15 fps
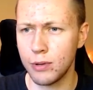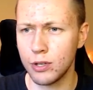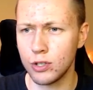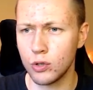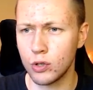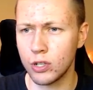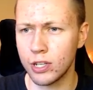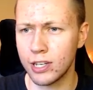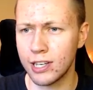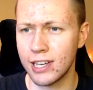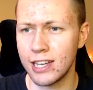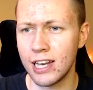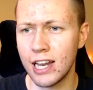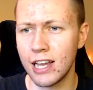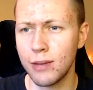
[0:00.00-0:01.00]
you click
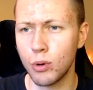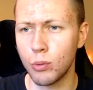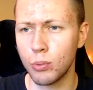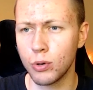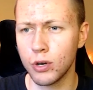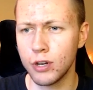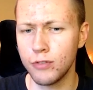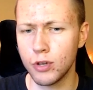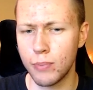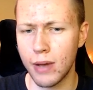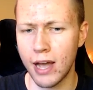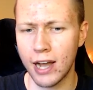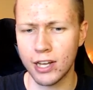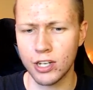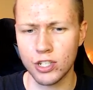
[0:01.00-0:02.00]
enable preview
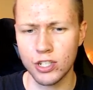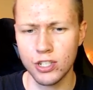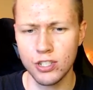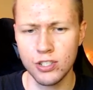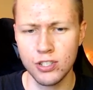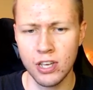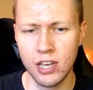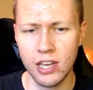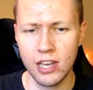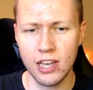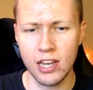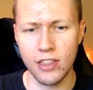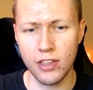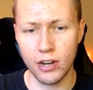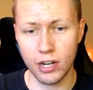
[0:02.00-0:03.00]
packages
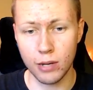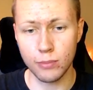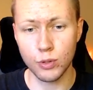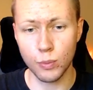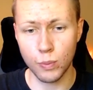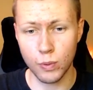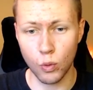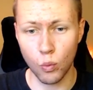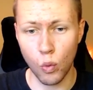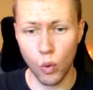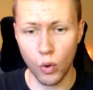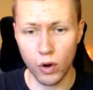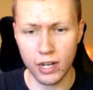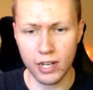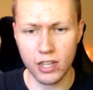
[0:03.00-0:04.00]
and then it comes up with a
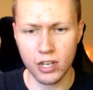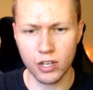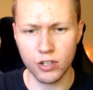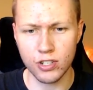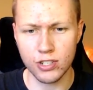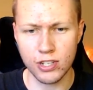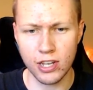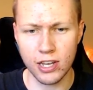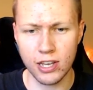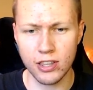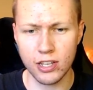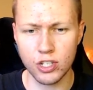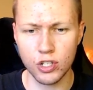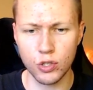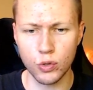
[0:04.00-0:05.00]
warning, and then you just say
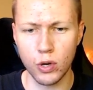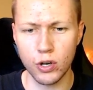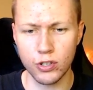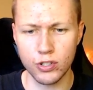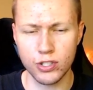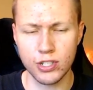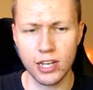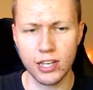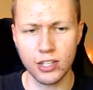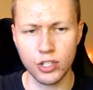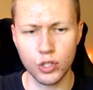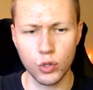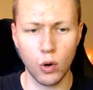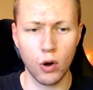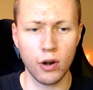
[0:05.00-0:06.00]
that you understand
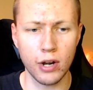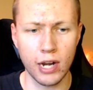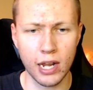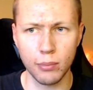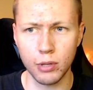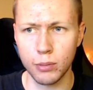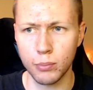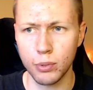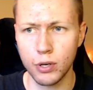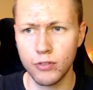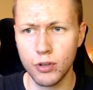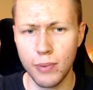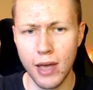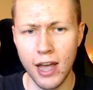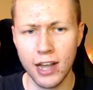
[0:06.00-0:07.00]
that you are enabling
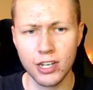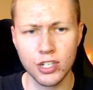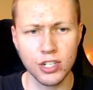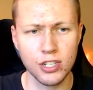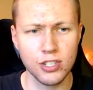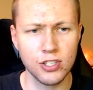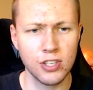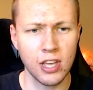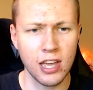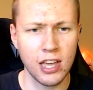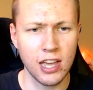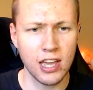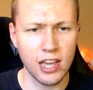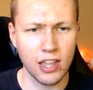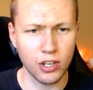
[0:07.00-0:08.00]
preview packages,
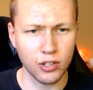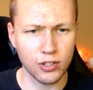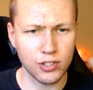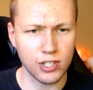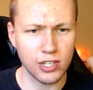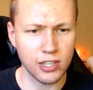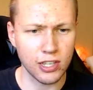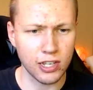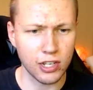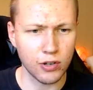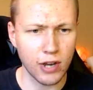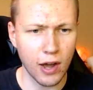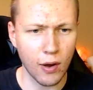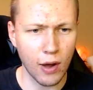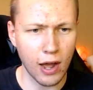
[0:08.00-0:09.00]
and then you'll see that you
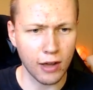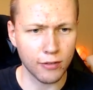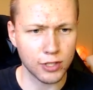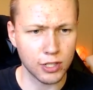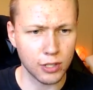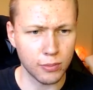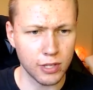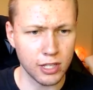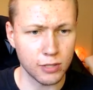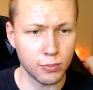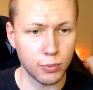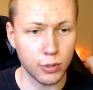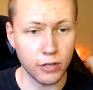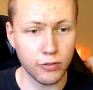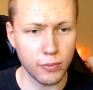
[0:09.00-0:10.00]
now have some of these
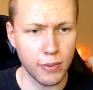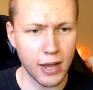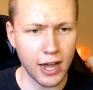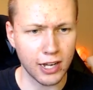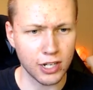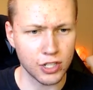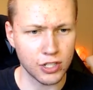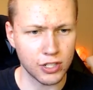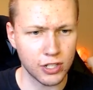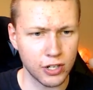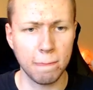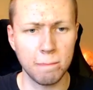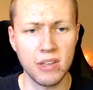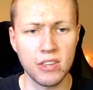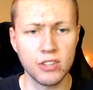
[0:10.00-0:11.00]
preview packages
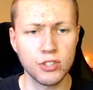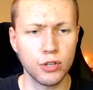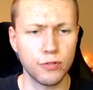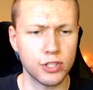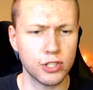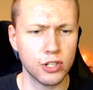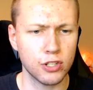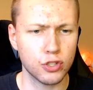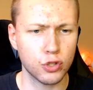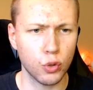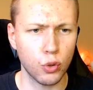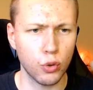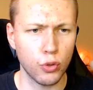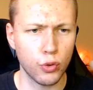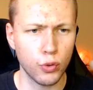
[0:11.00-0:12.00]
here. And so if you start
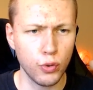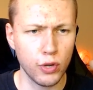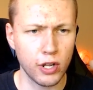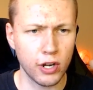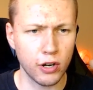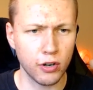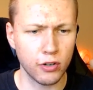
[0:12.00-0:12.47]
scrolling through here,